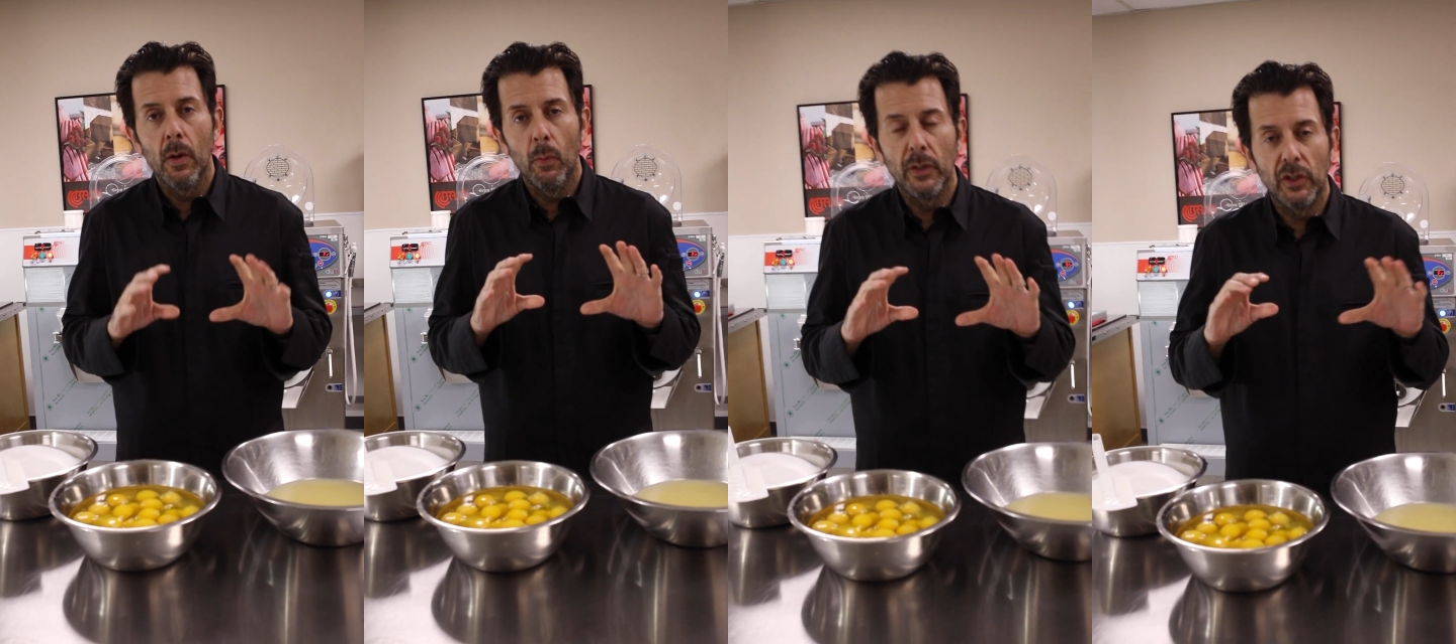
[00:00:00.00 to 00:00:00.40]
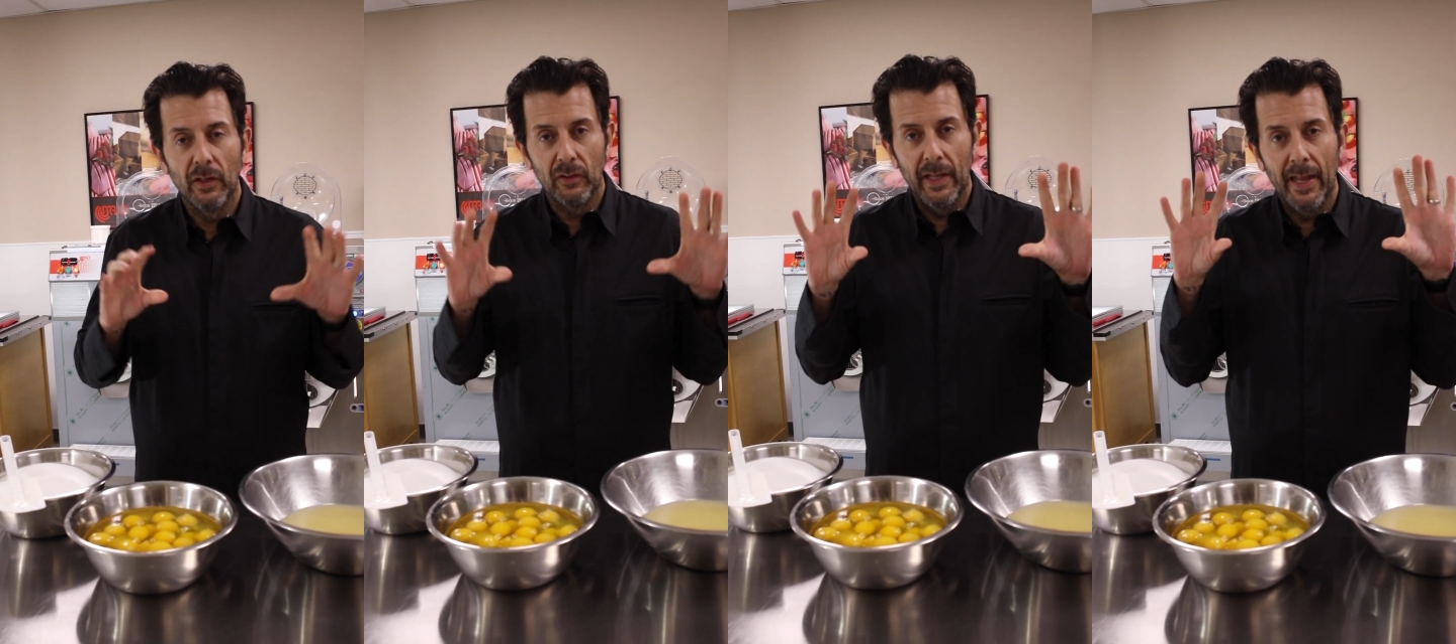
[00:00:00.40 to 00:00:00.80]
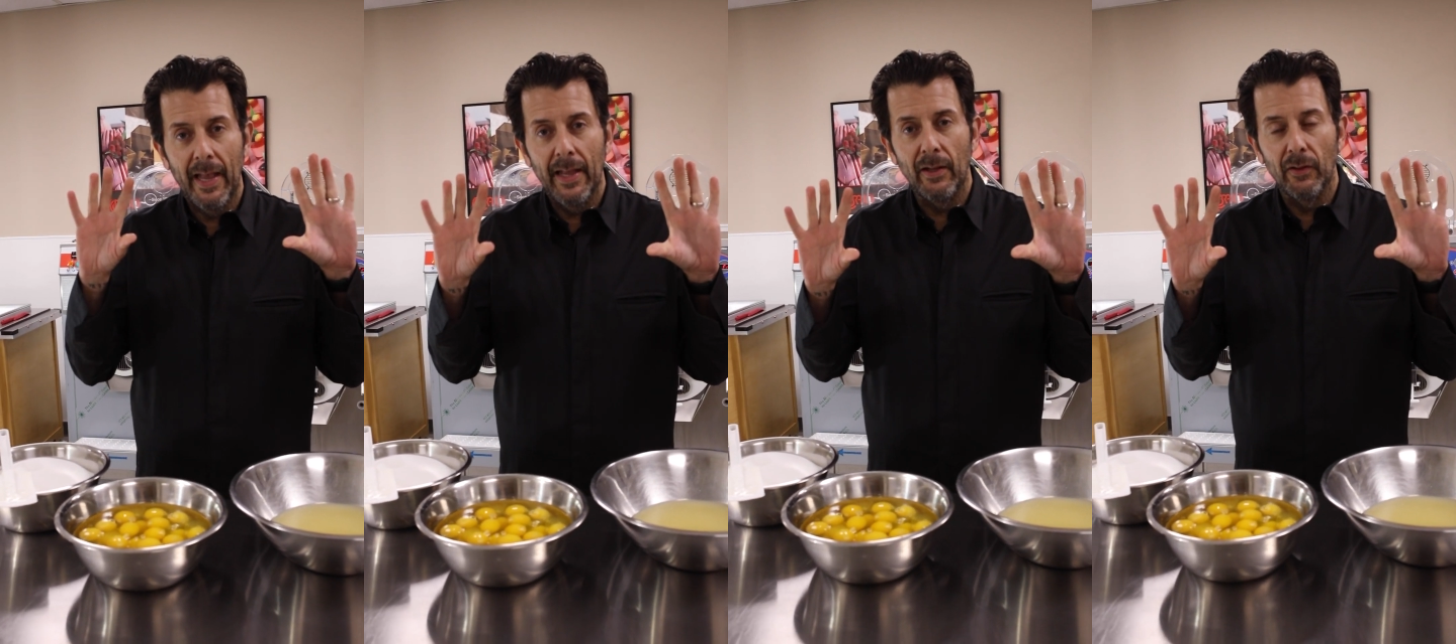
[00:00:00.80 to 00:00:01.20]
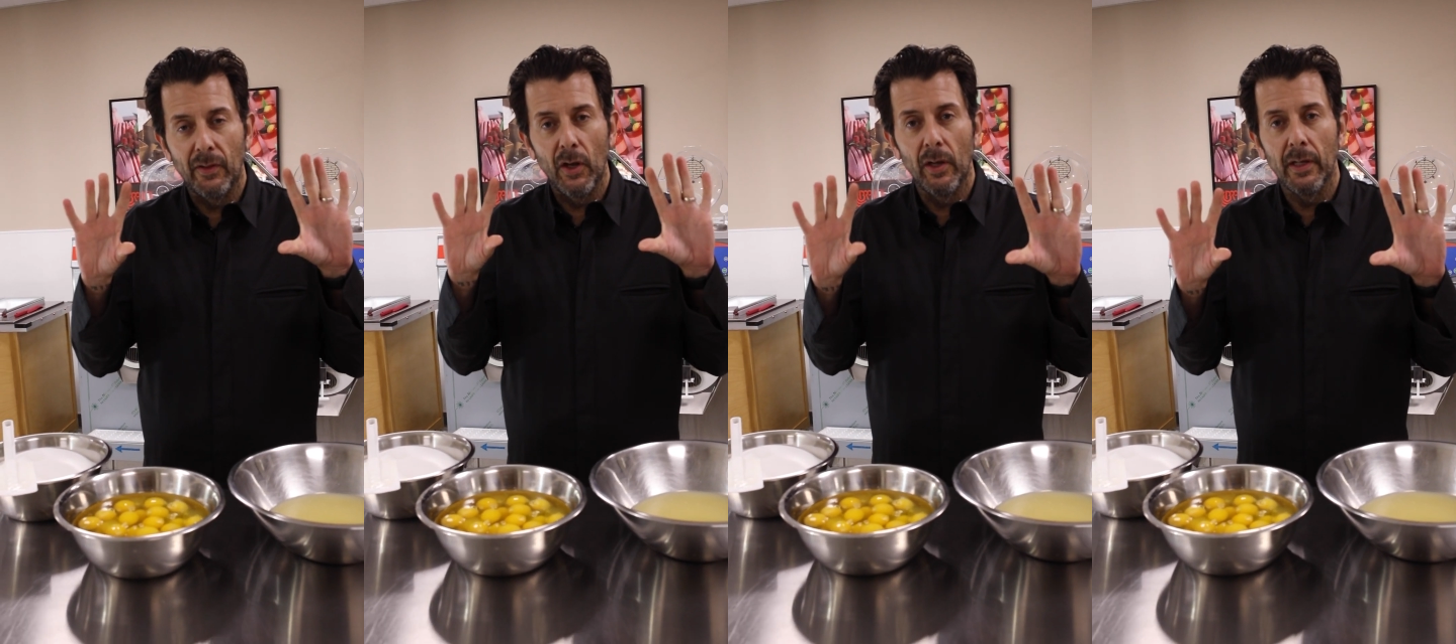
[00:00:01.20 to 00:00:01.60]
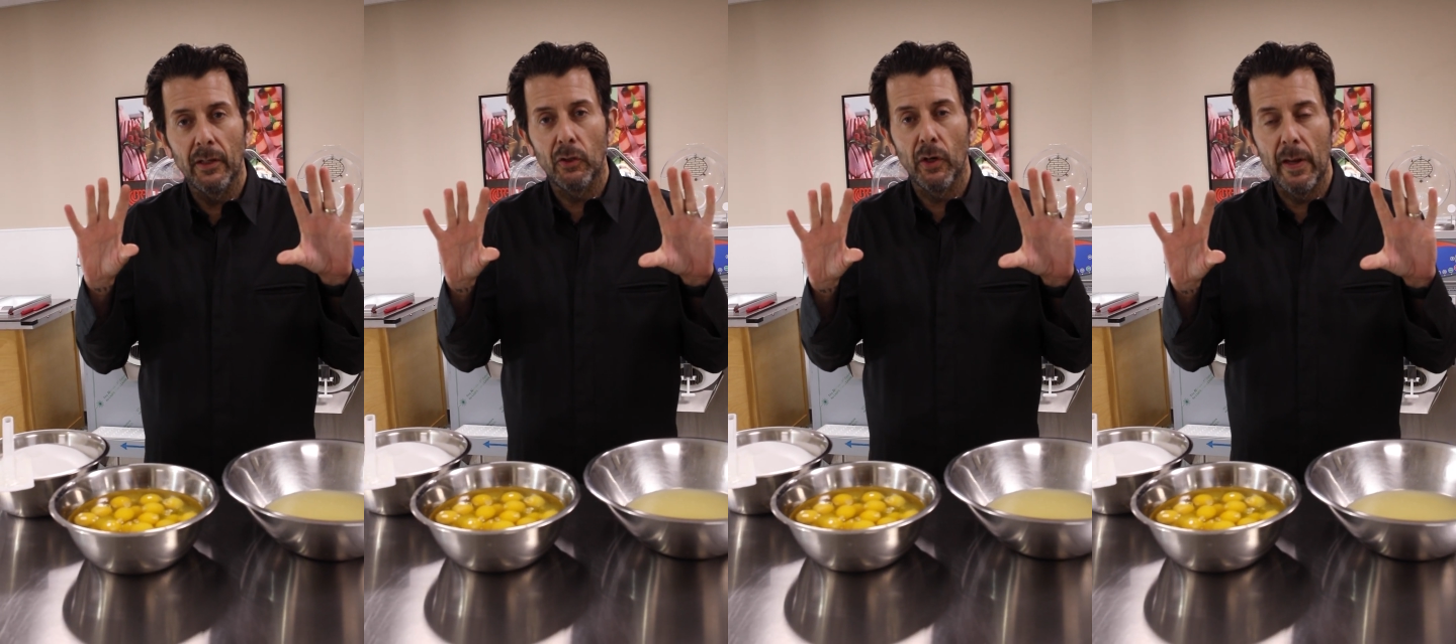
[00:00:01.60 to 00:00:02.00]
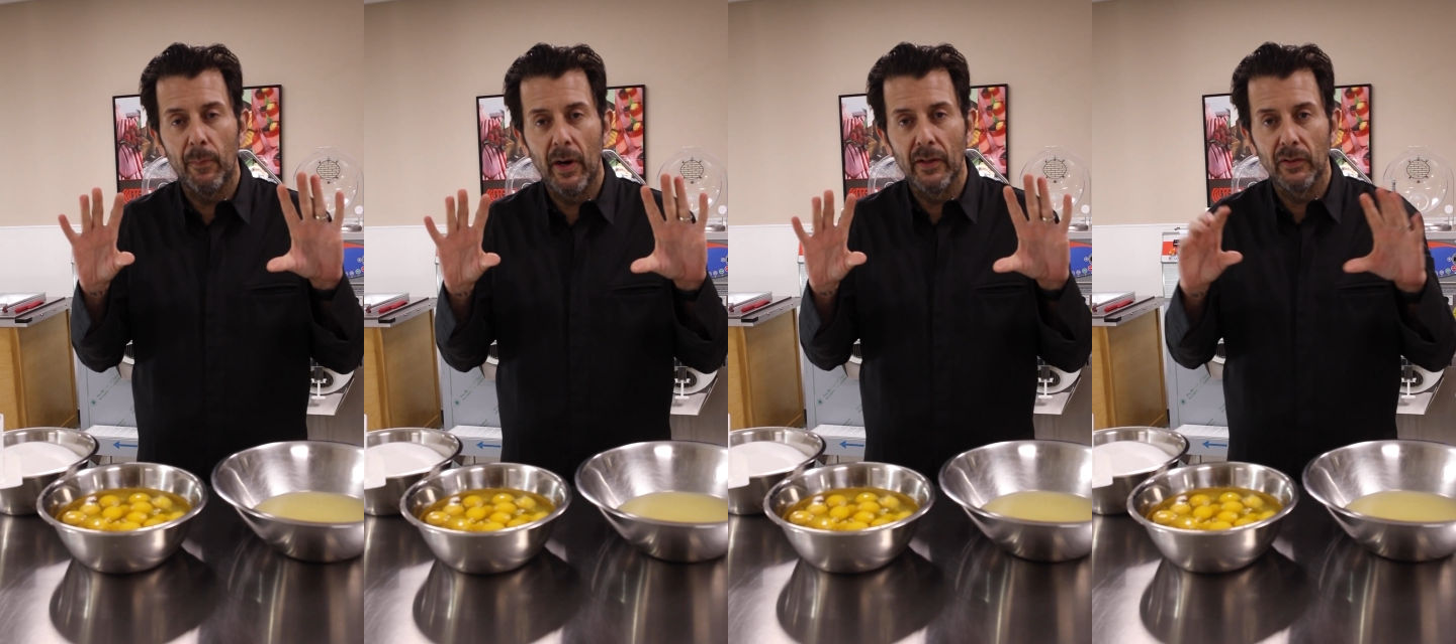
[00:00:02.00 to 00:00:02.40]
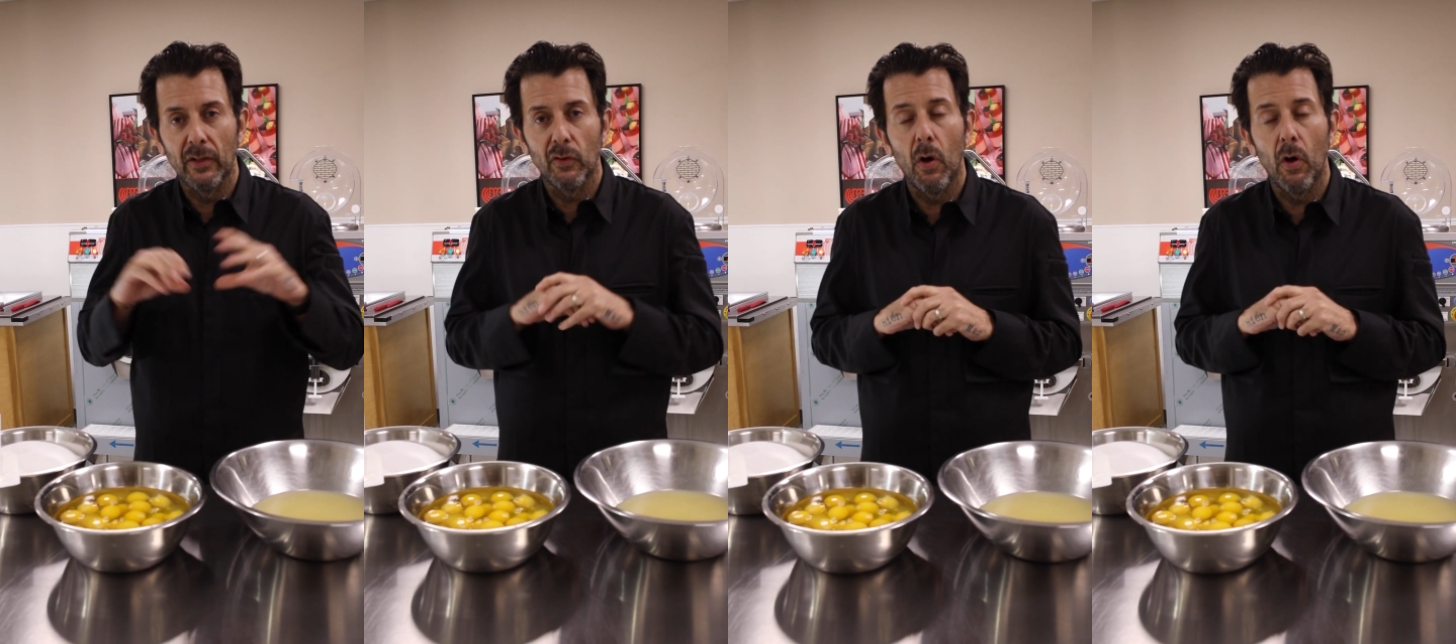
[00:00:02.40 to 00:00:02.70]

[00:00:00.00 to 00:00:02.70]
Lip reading: which is it does the cooking process